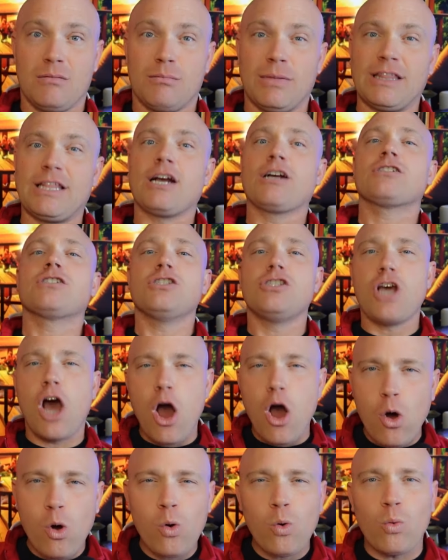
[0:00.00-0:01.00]
But there's
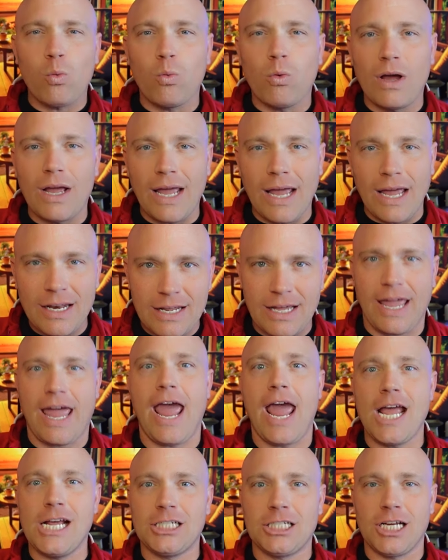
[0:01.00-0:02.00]
no
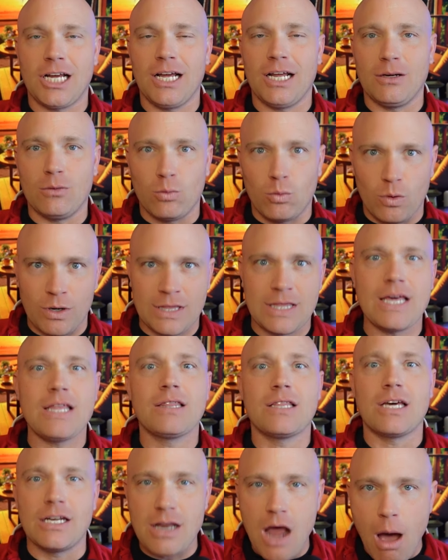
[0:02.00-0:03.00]
indication
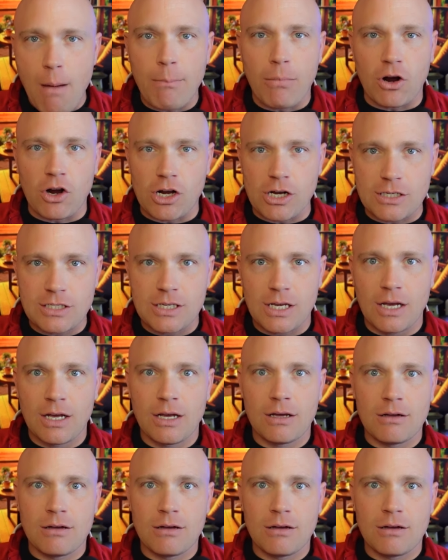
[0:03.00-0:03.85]
within the numbers,